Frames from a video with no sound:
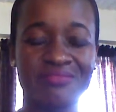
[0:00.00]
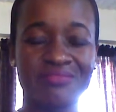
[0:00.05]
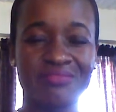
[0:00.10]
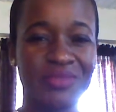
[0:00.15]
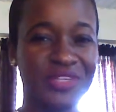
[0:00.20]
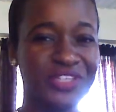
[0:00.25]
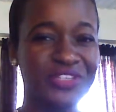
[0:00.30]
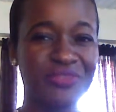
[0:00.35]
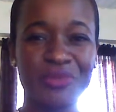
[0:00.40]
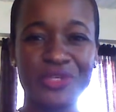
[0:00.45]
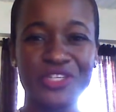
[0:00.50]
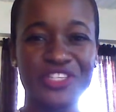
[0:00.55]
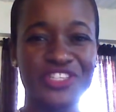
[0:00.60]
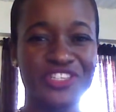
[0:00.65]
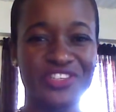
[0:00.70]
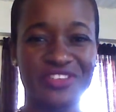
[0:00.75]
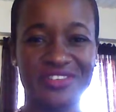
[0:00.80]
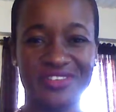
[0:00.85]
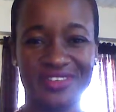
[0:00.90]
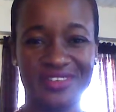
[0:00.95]
much, much
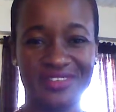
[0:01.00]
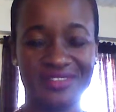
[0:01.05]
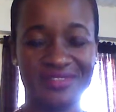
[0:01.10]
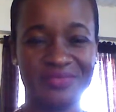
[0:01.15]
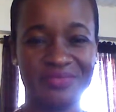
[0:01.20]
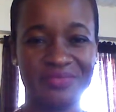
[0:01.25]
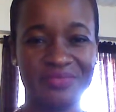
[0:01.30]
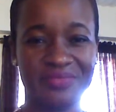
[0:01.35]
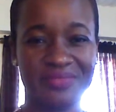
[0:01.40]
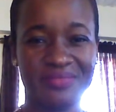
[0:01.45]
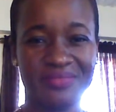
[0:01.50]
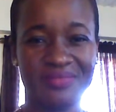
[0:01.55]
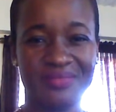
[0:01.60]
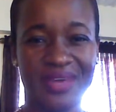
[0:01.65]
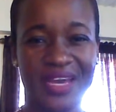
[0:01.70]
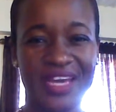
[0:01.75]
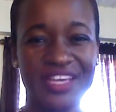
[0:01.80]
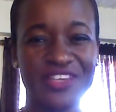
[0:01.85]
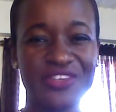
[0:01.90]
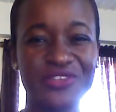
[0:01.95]
younger,
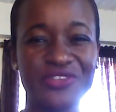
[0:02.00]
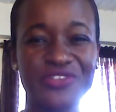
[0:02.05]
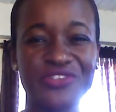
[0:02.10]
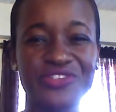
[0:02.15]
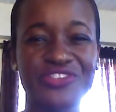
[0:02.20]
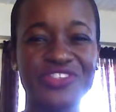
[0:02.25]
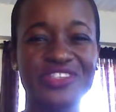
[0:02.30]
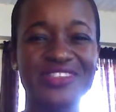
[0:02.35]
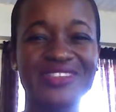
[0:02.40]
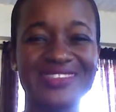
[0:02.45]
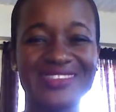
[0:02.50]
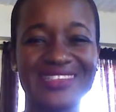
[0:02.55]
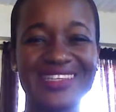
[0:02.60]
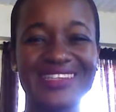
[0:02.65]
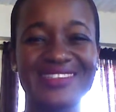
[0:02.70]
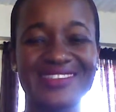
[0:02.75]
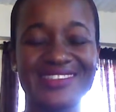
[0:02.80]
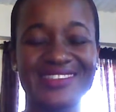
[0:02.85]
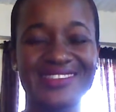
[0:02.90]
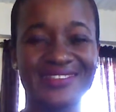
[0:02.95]
I used to just sit